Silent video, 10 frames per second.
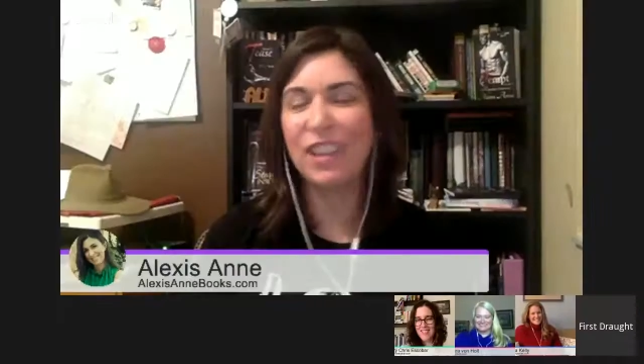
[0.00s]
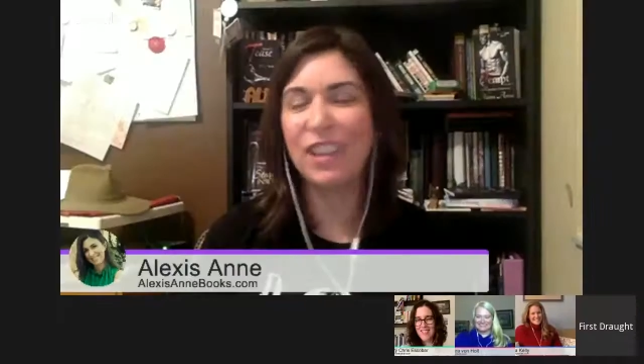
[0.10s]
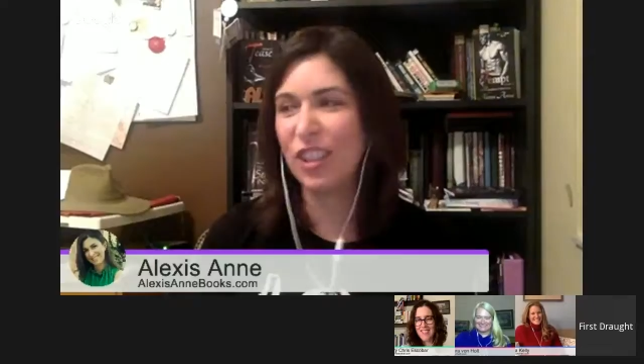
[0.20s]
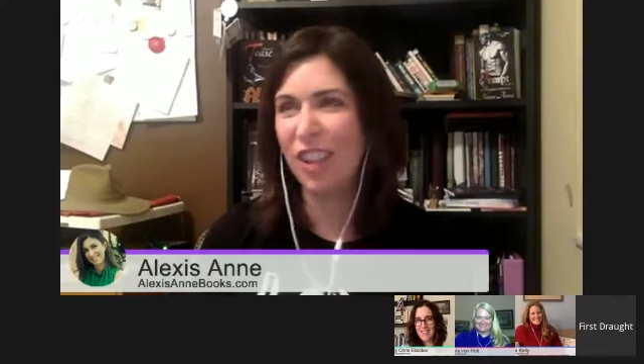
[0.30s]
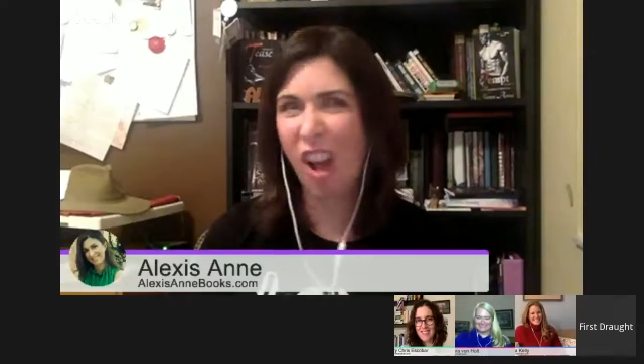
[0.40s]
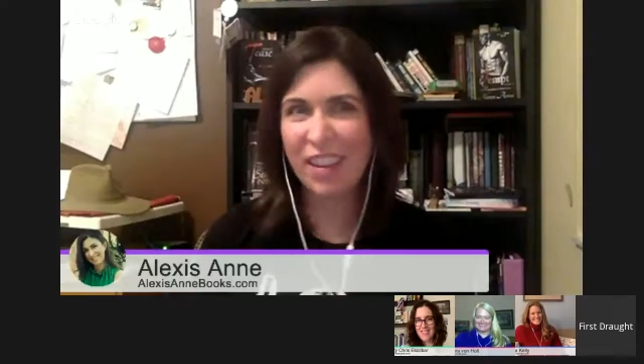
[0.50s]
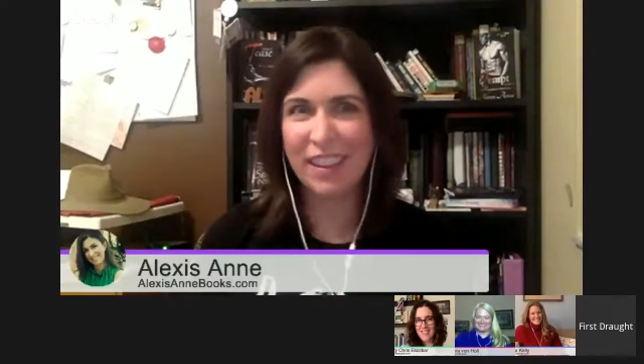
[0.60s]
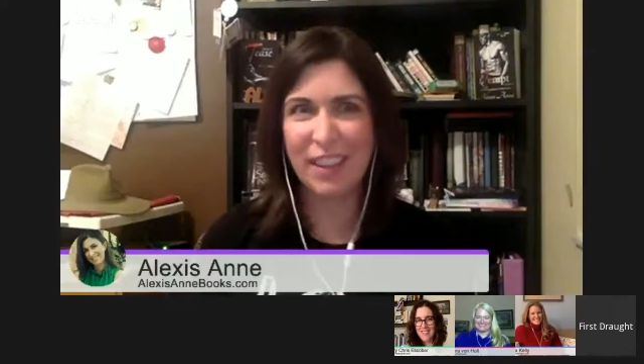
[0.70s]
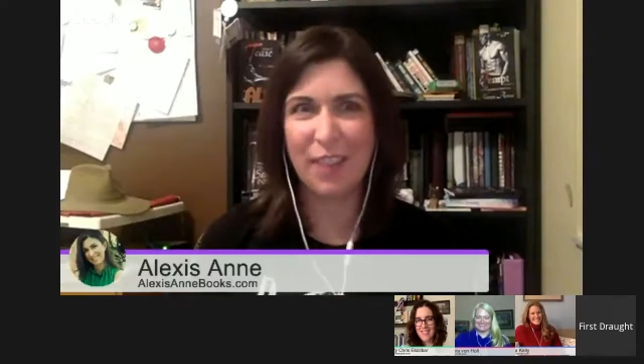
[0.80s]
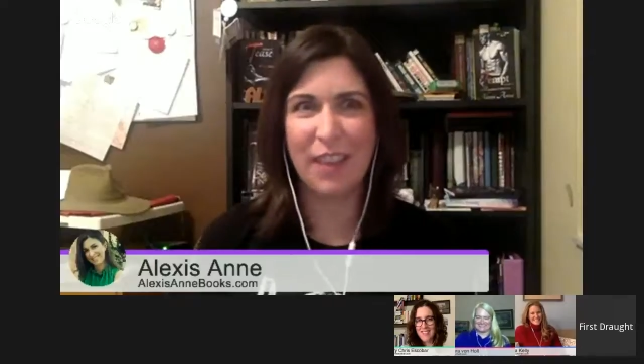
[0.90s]
she's
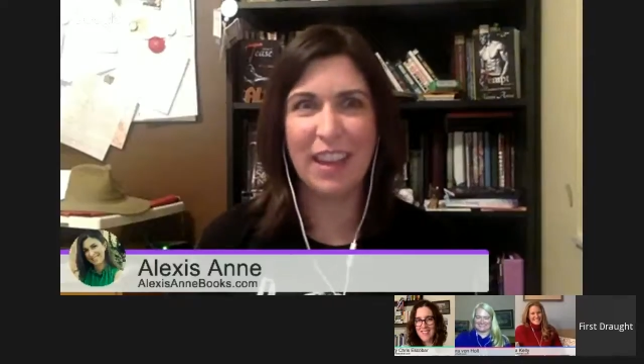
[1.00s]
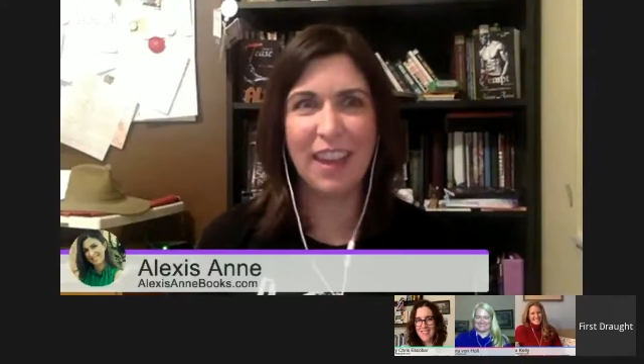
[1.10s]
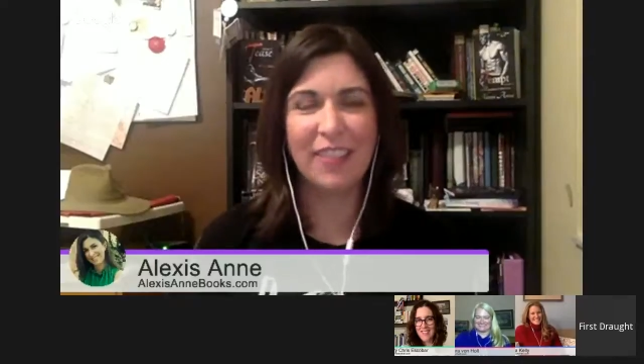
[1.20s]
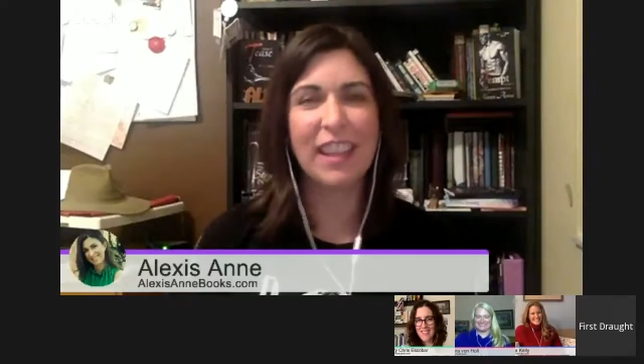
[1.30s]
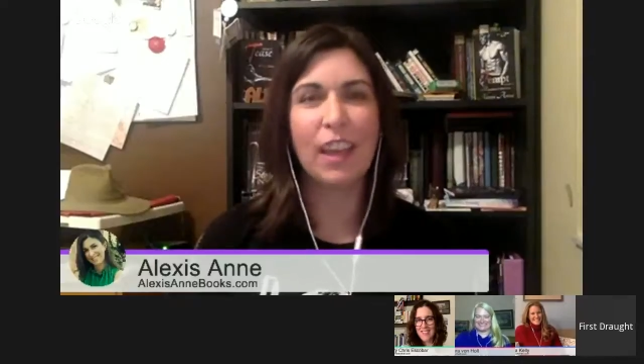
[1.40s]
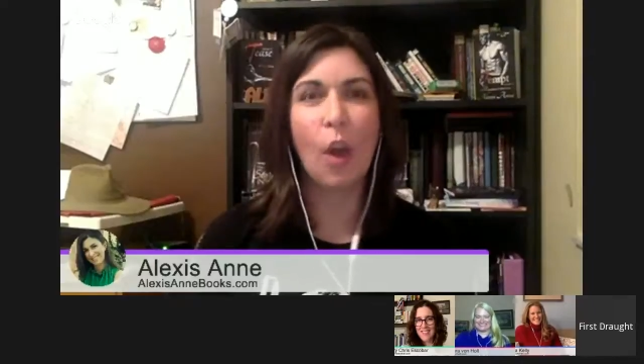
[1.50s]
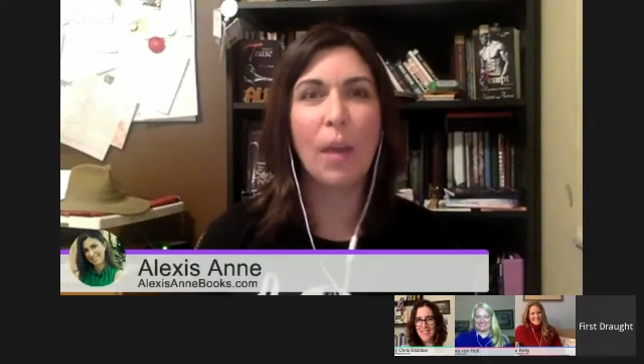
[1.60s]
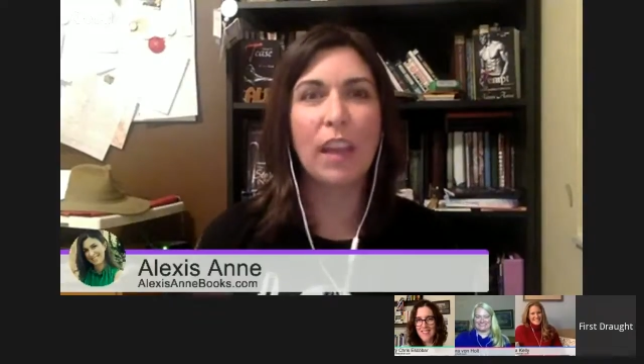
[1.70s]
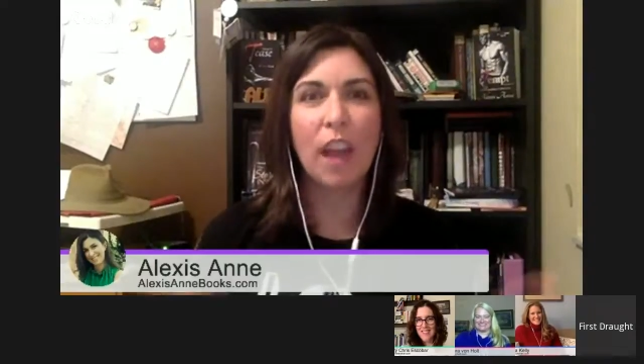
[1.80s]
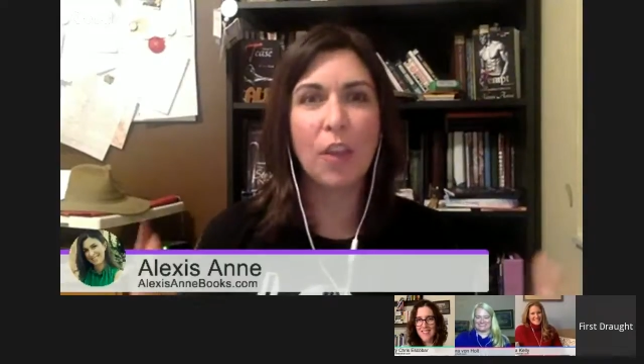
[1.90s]
awesome. And I was like, oh, my God,